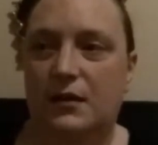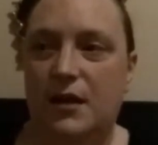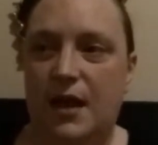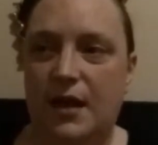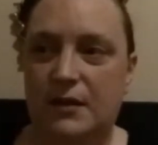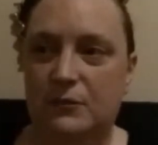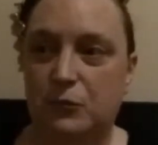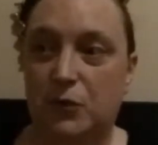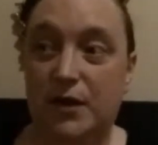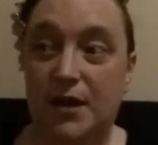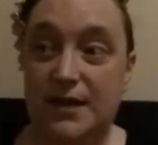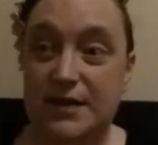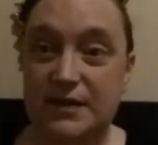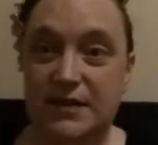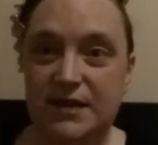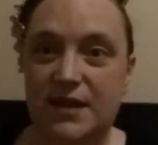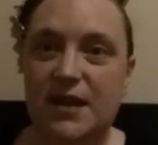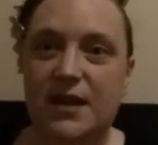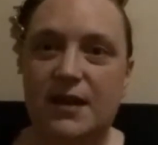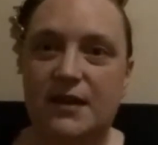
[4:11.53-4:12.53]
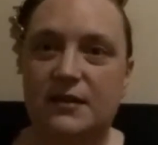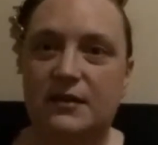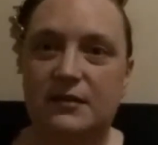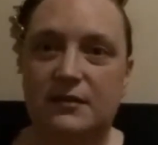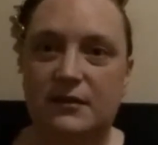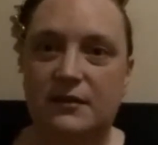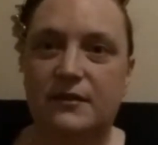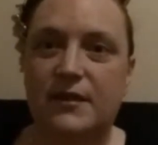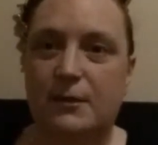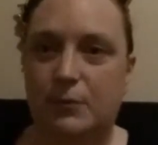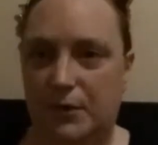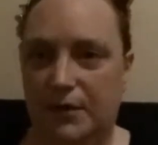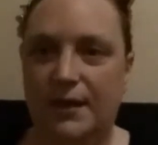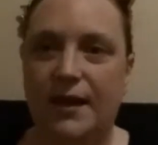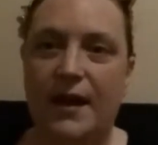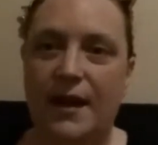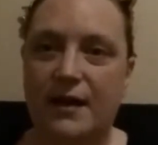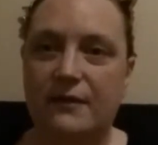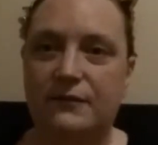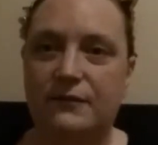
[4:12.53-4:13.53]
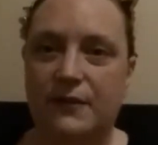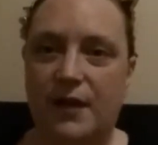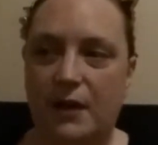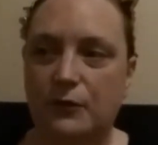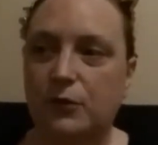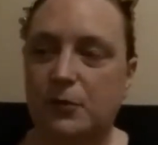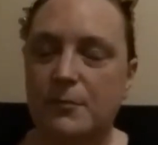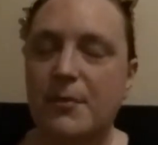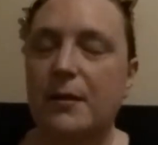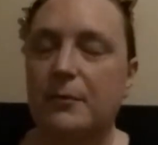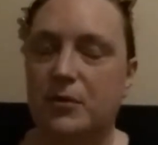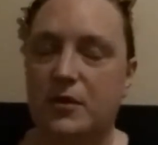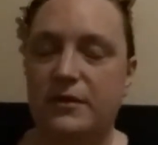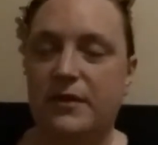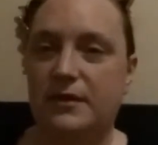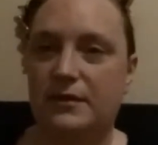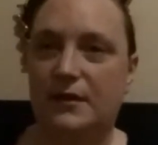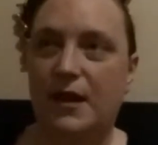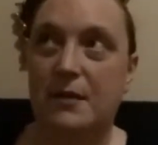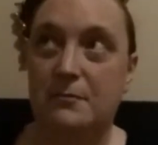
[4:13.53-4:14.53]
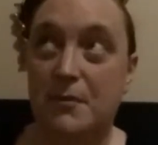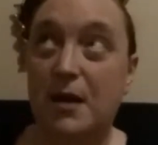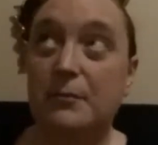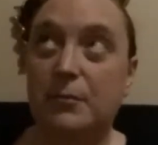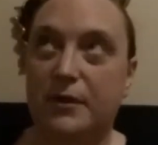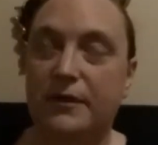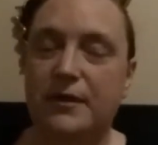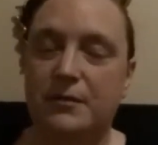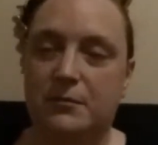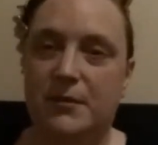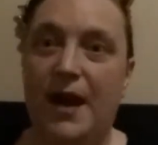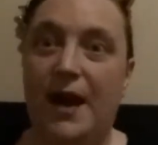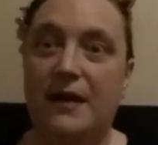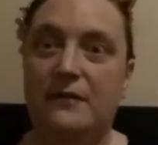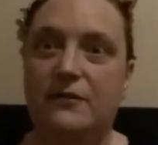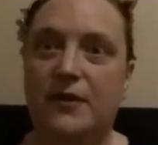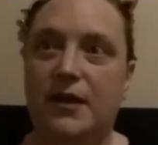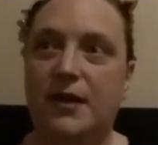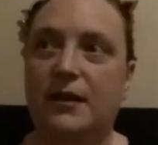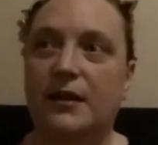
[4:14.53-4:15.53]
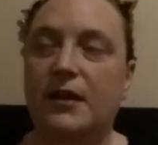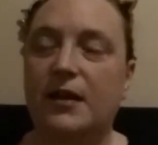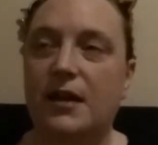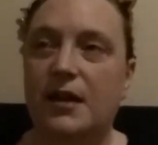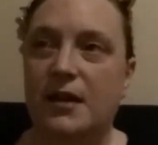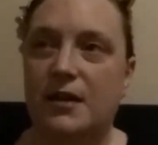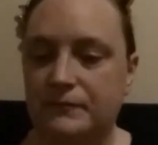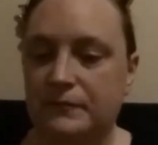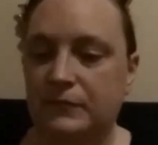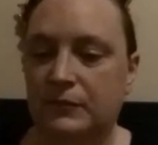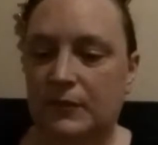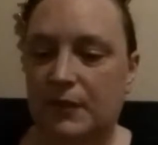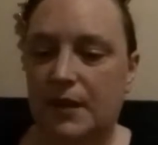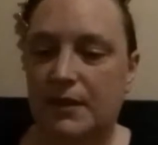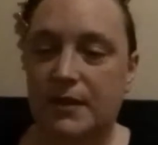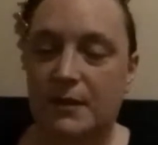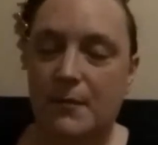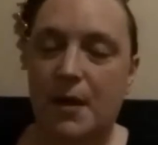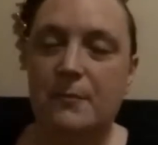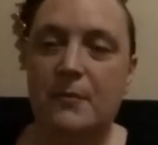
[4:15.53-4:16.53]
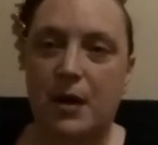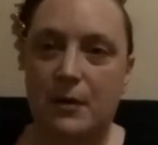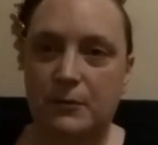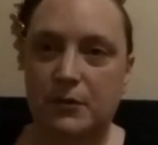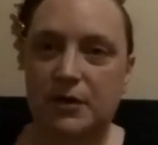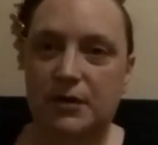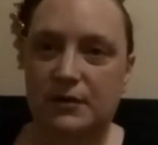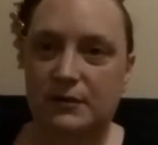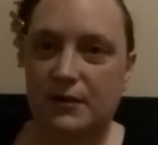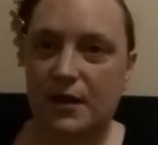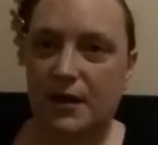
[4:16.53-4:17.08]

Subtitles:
And when I did, they would laugh. I remember them laughing, and then my mom would,